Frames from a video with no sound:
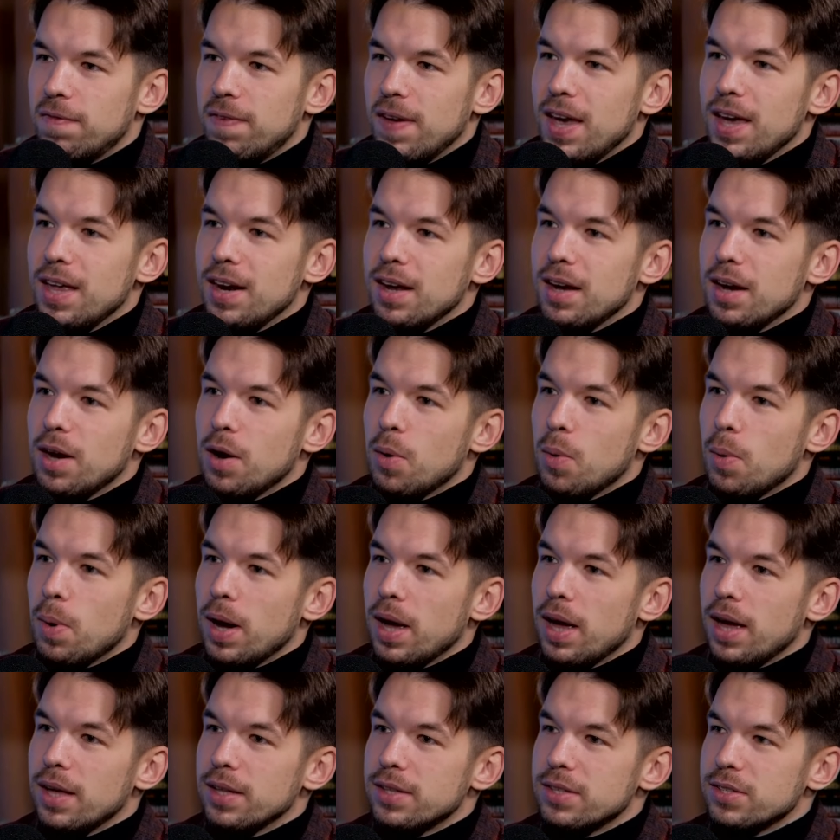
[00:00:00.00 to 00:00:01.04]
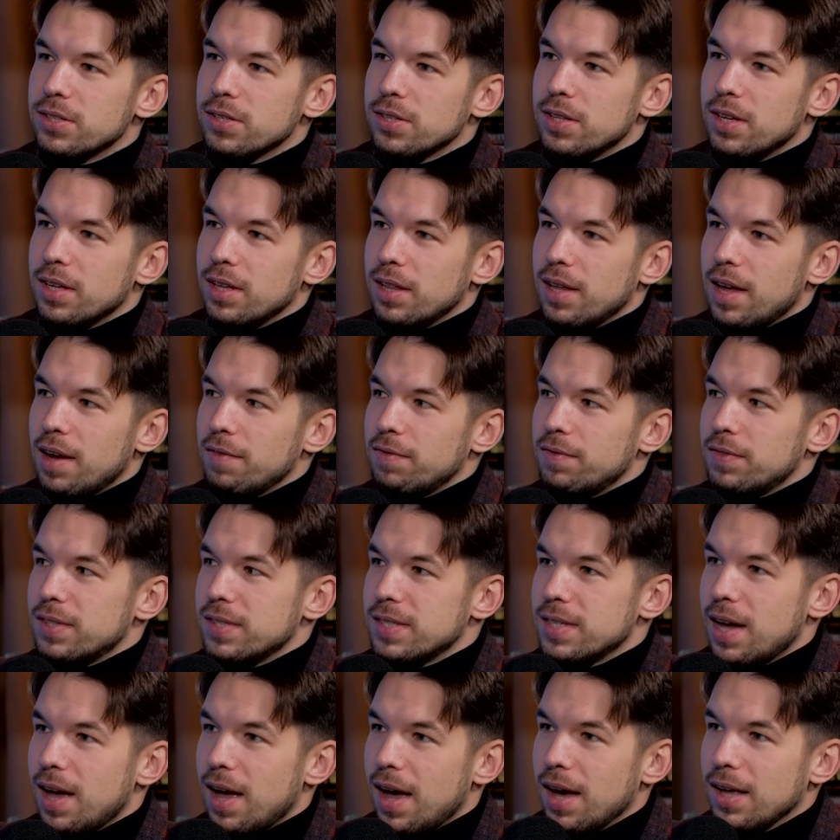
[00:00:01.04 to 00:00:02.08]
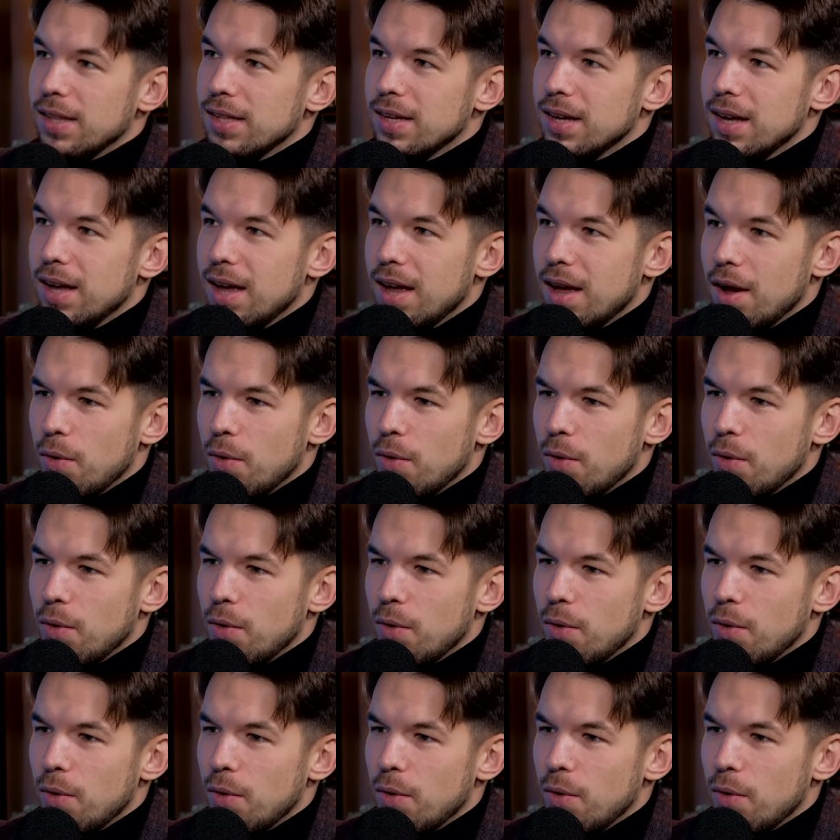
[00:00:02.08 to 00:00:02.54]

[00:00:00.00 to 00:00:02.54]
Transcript: Fading away to the left side